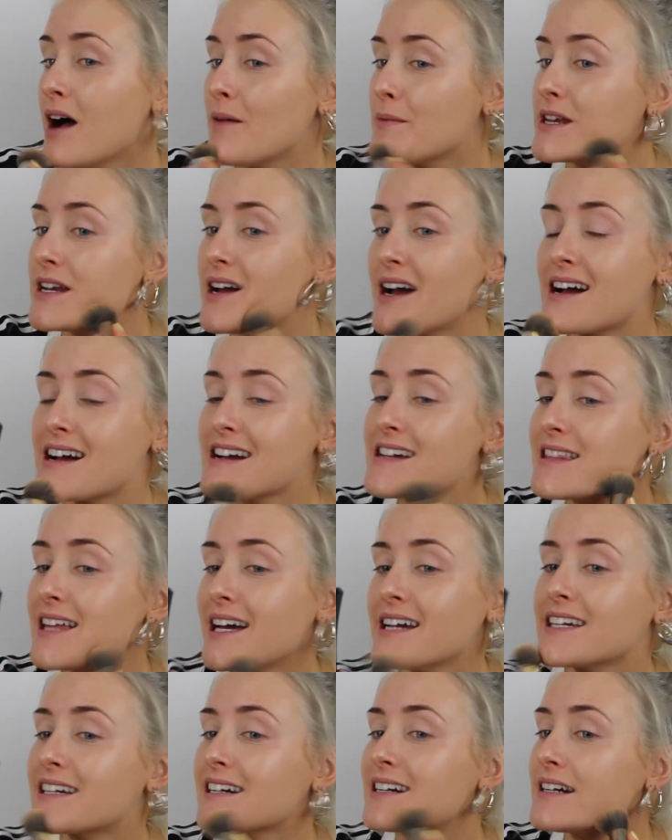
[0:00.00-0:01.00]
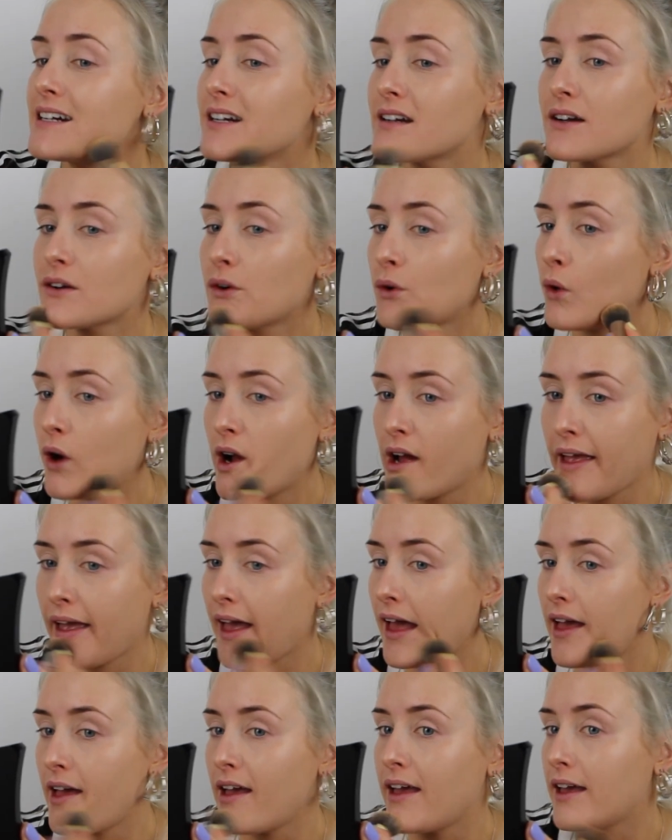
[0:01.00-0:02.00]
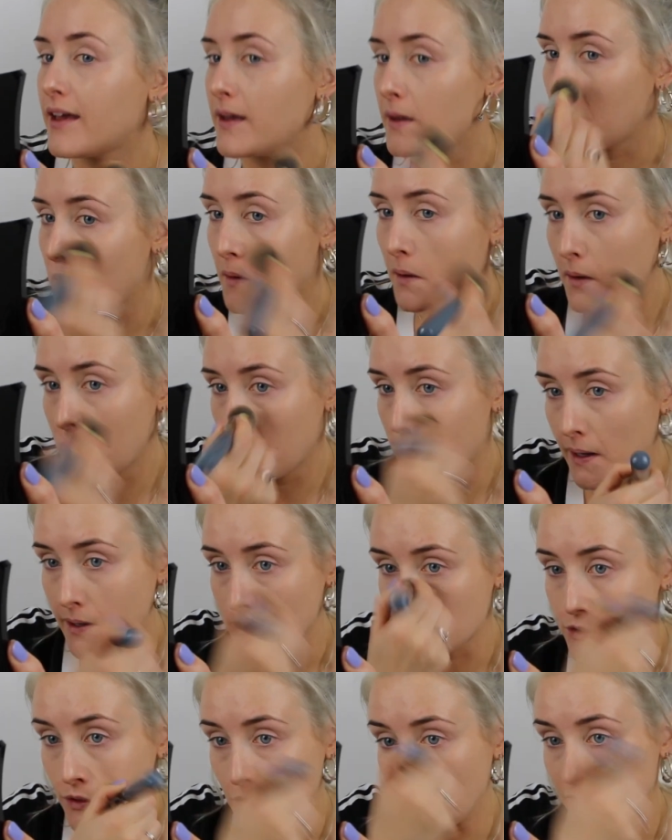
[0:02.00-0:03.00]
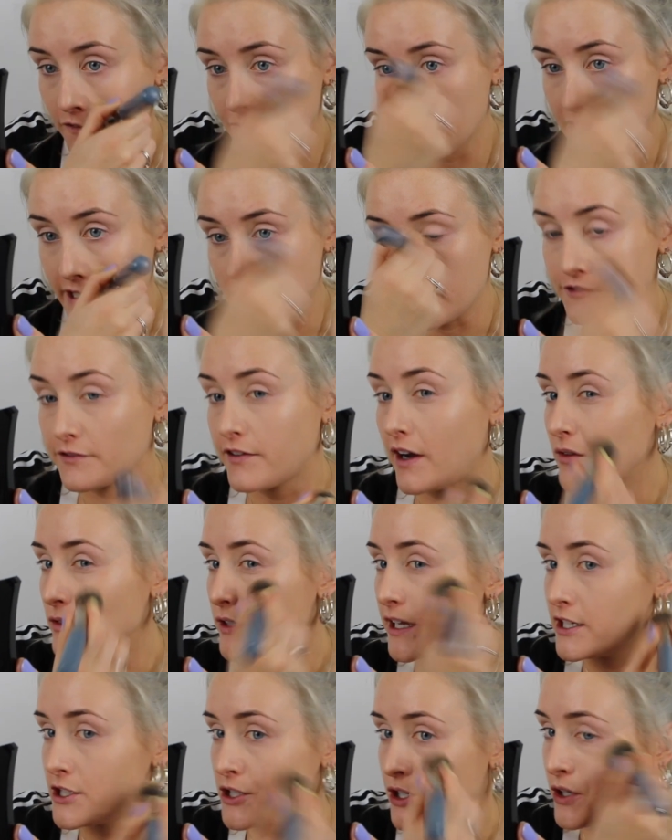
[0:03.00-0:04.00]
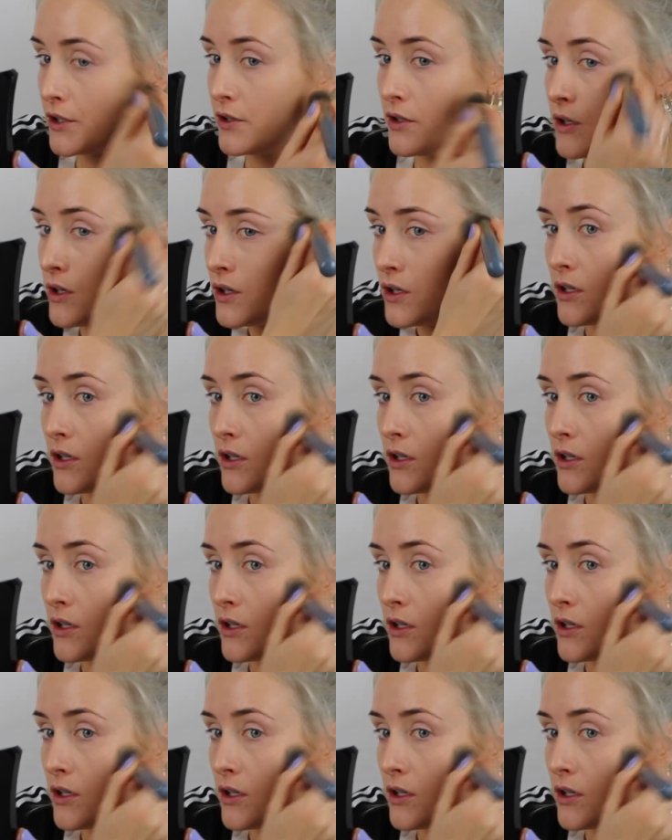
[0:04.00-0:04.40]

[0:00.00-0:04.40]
I mean, I like quite a natural finish foundation,